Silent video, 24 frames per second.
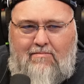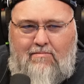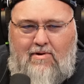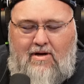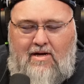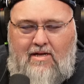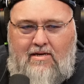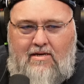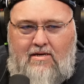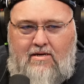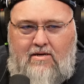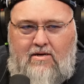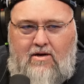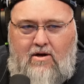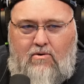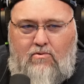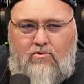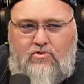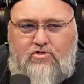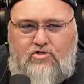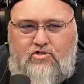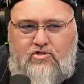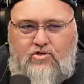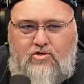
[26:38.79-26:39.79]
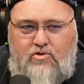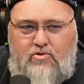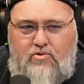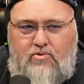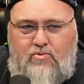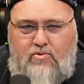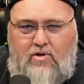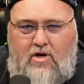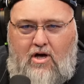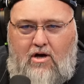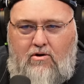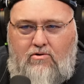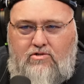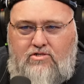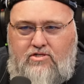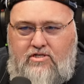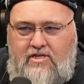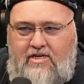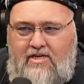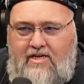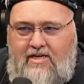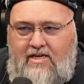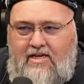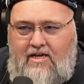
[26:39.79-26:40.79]
on Oshu,
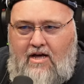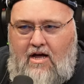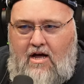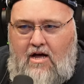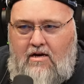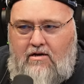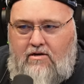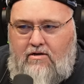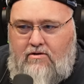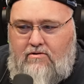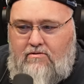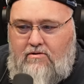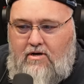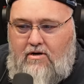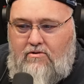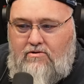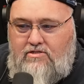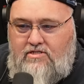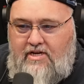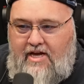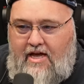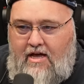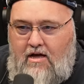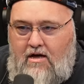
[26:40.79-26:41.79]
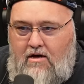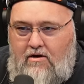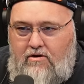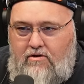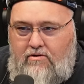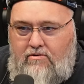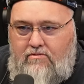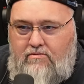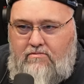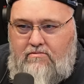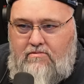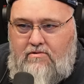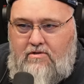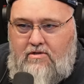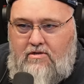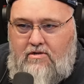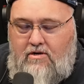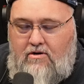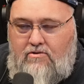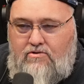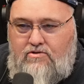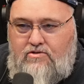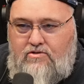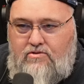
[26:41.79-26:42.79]
Oceanu, Oceanu.
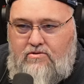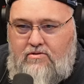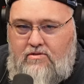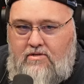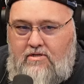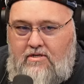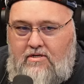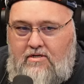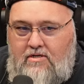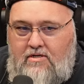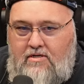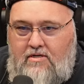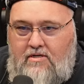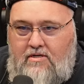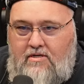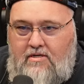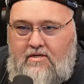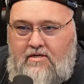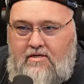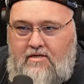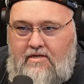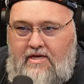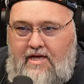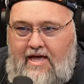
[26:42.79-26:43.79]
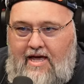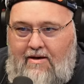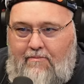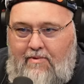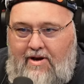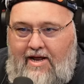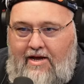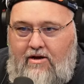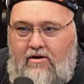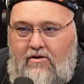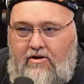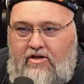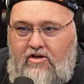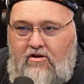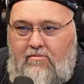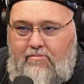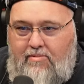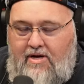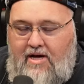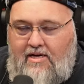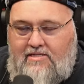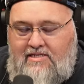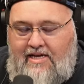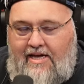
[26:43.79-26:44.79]
The bug planet? Yeah, when I go kill
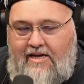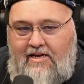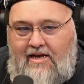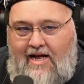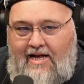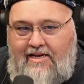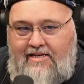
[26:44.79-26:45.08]
bugs, I, Yeah. I